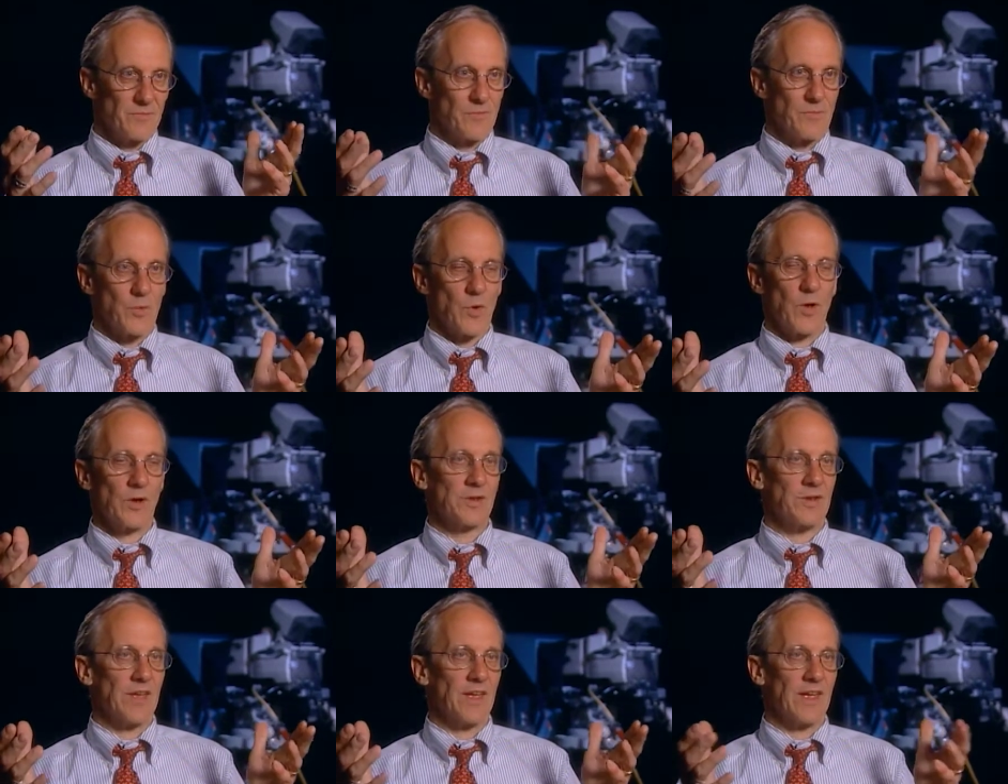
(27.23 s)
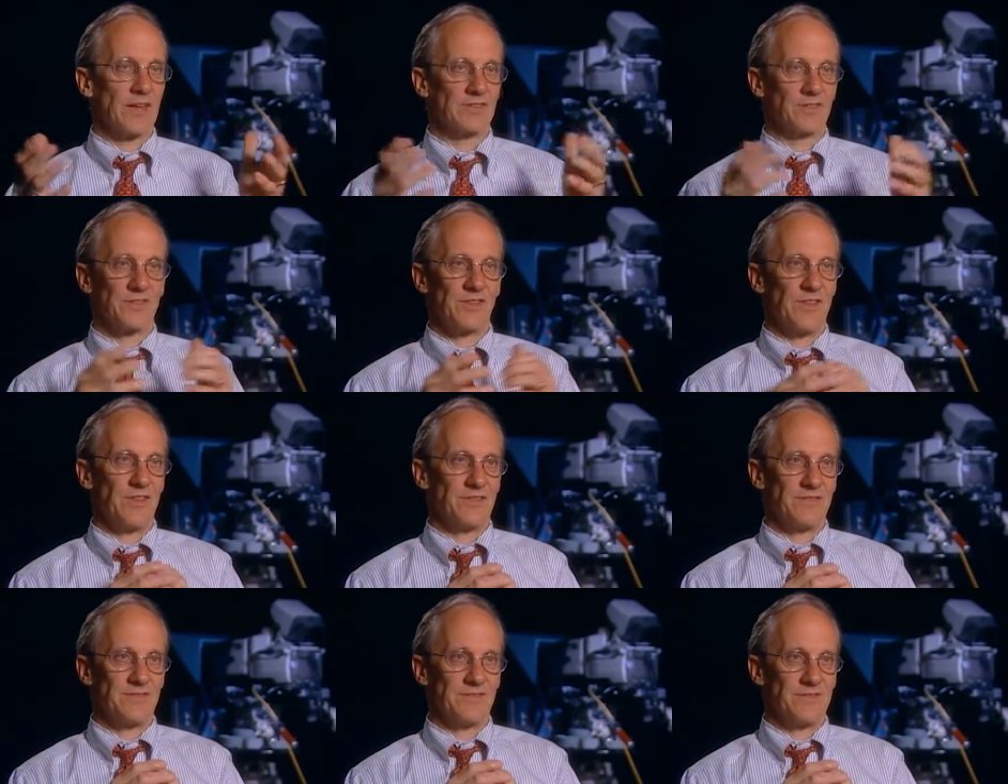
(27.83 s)
broadcasts
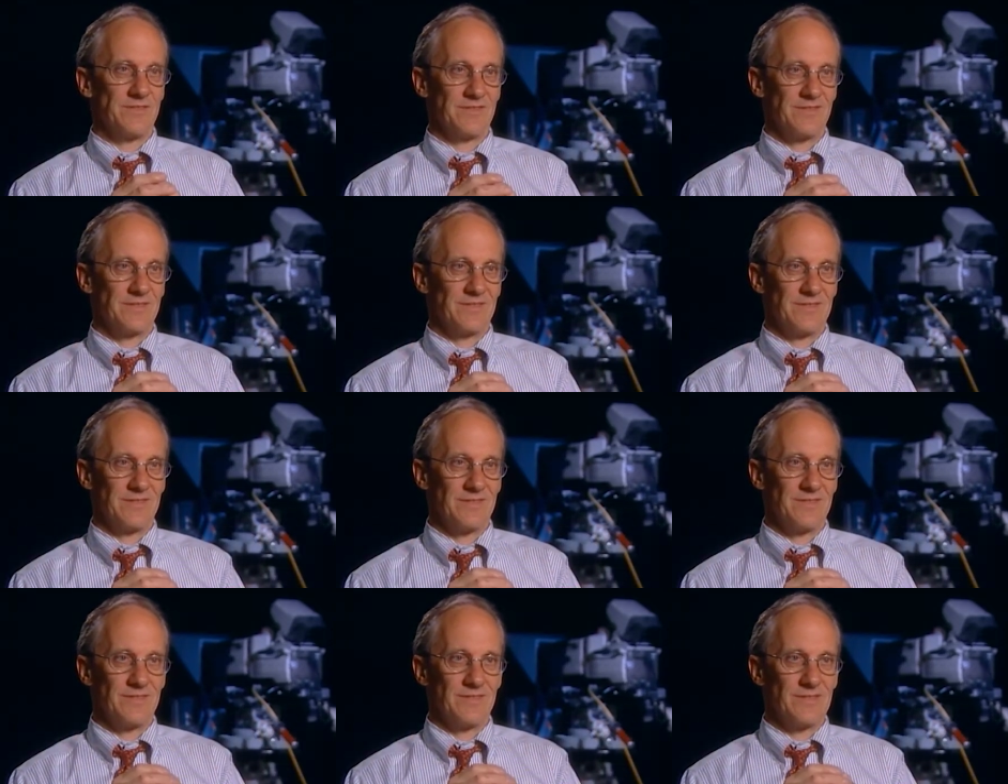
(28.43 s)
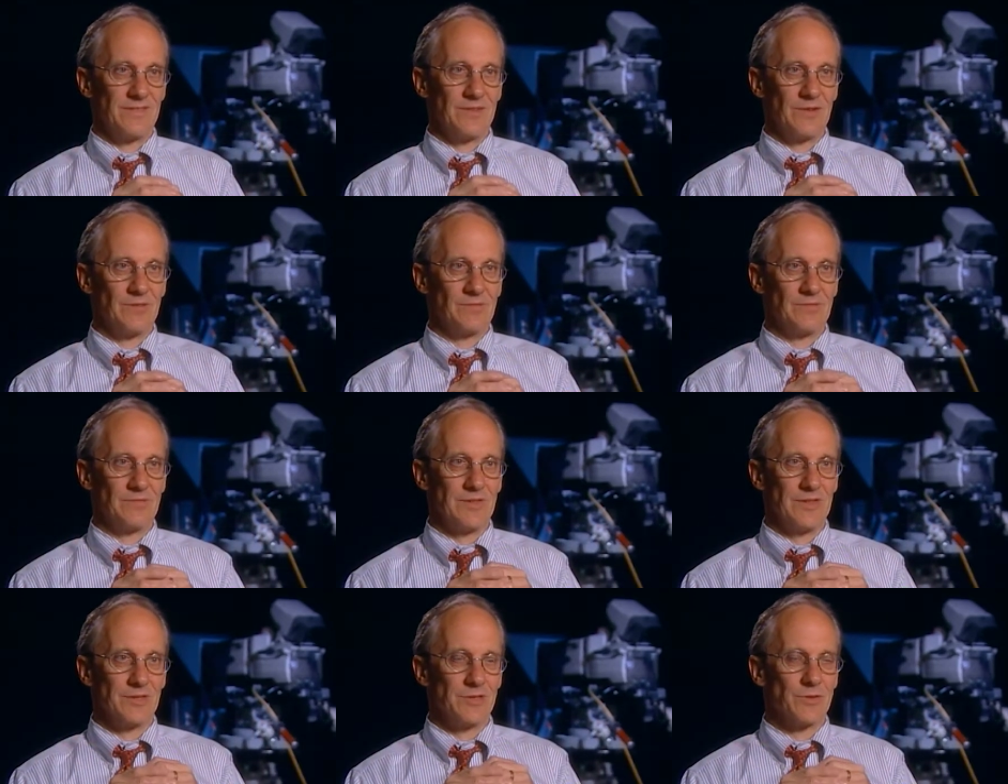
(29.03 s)
that you,
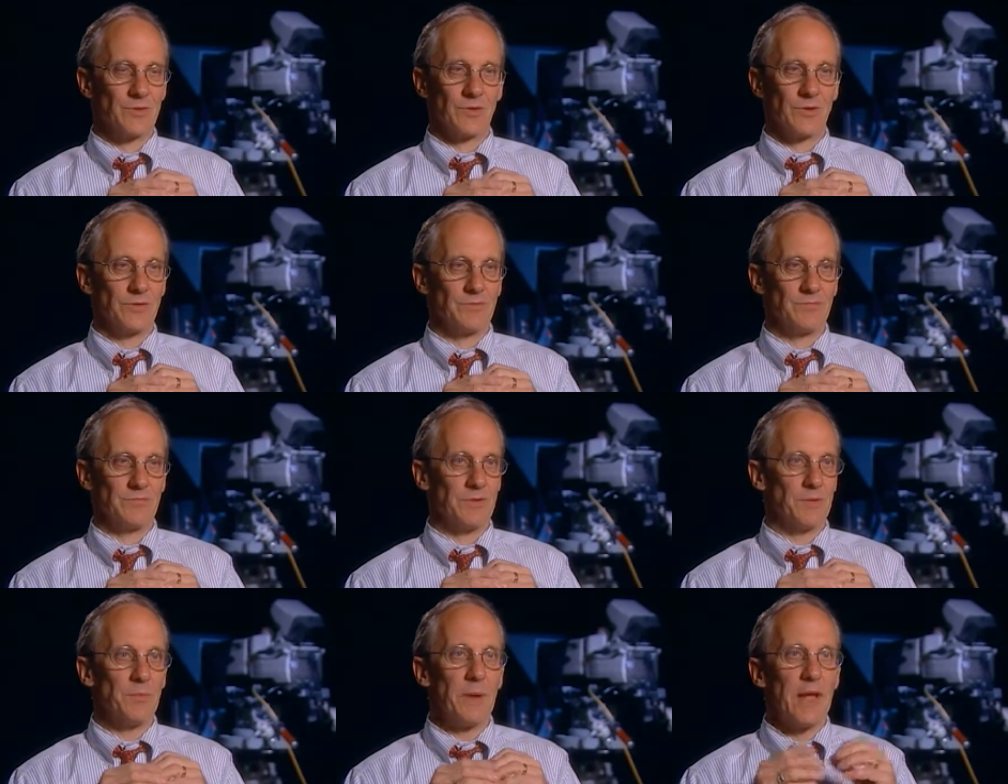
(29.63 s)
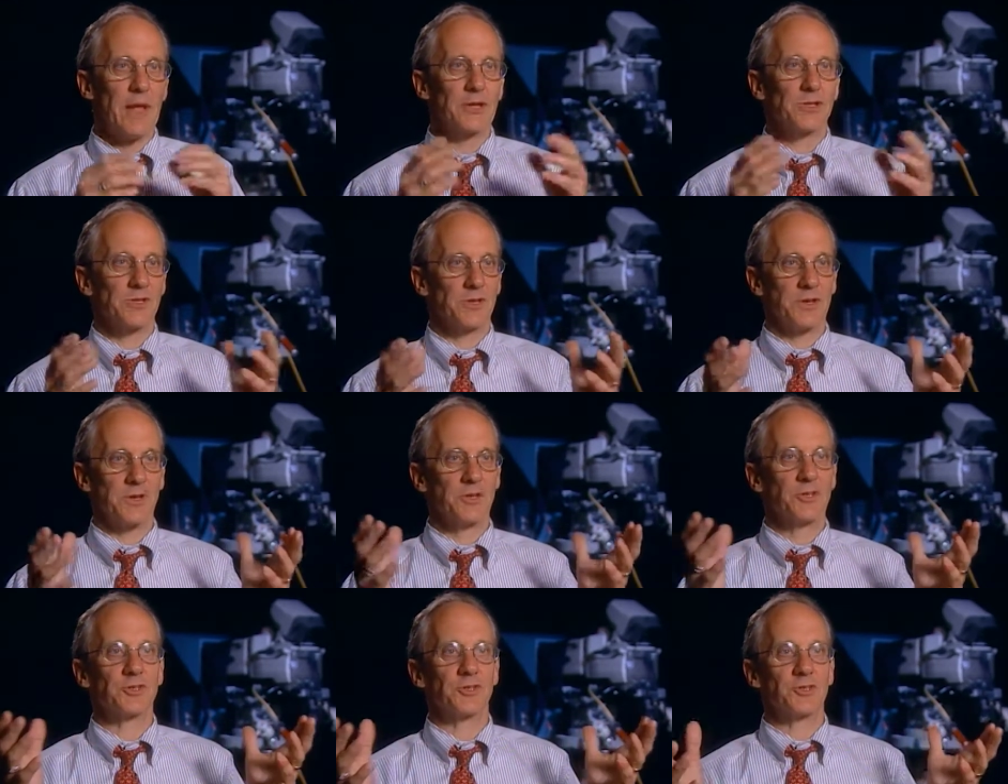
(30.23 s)
that you could imagine.
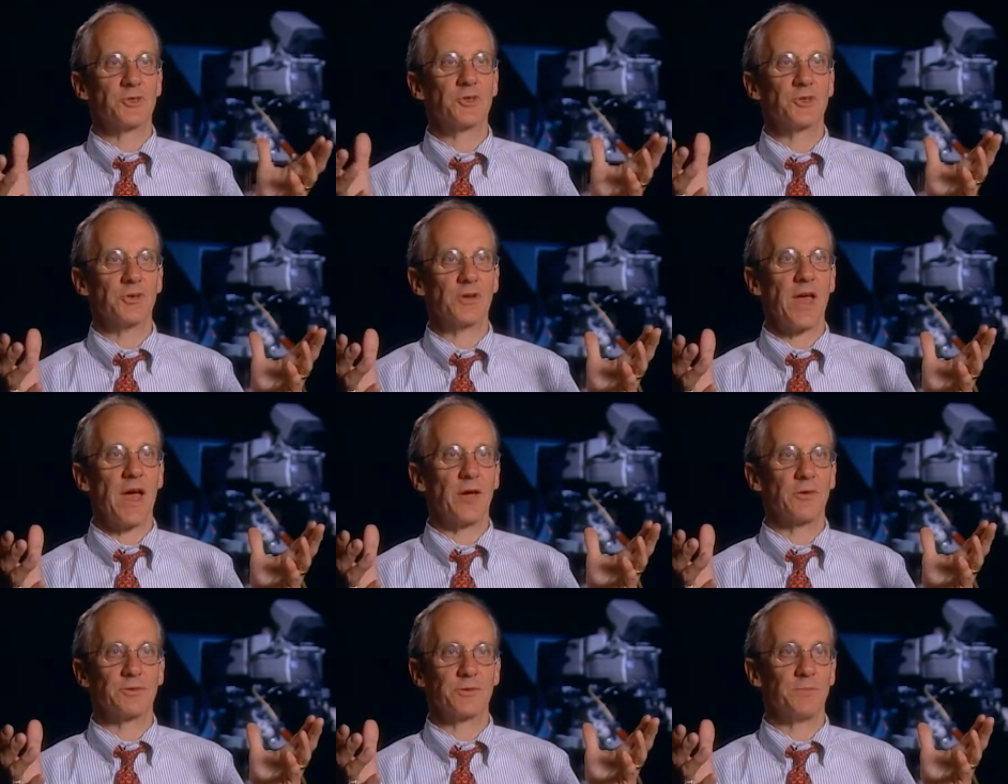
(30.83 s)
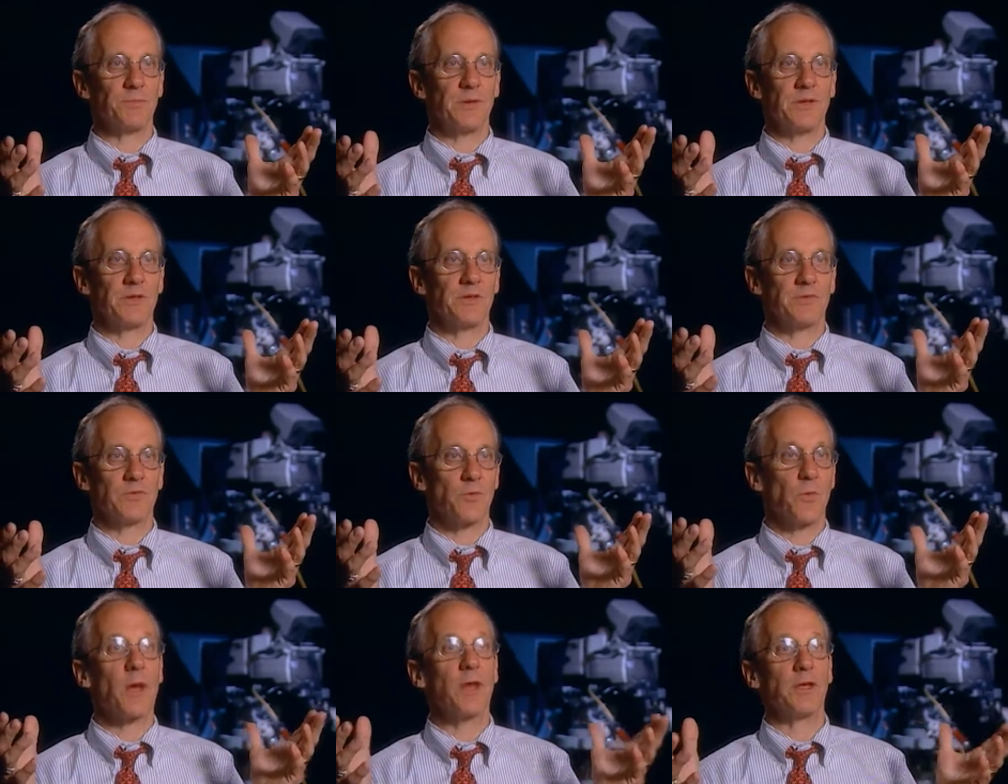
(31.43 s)
He just turned out to be
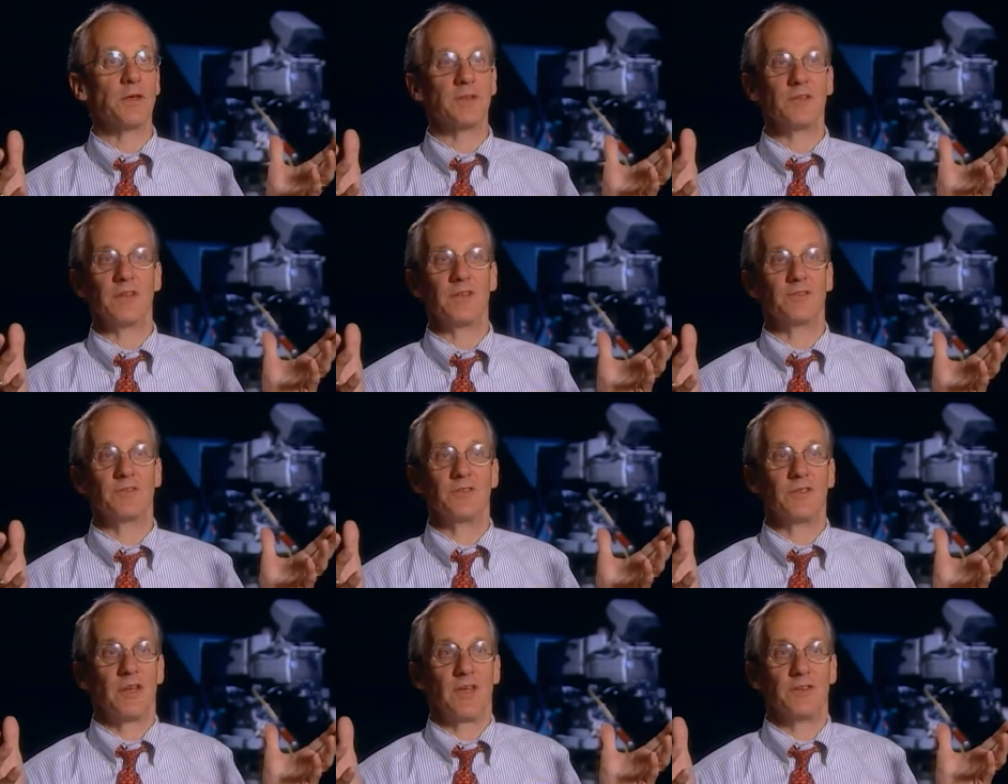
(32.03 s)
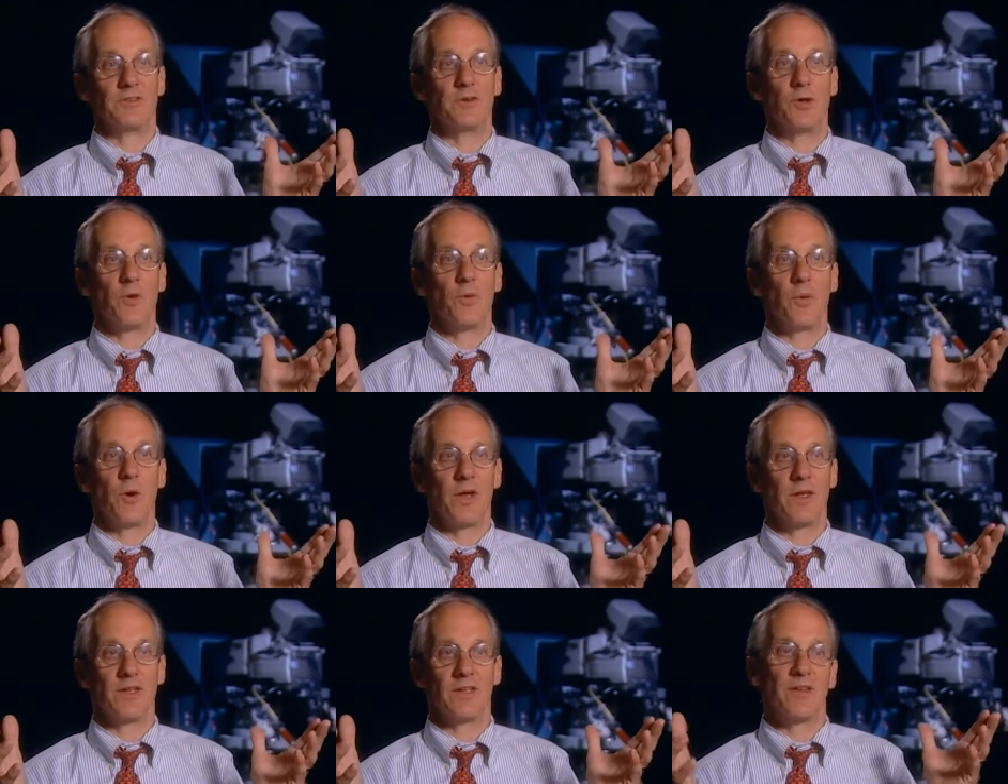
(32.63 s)
great, and you had no way.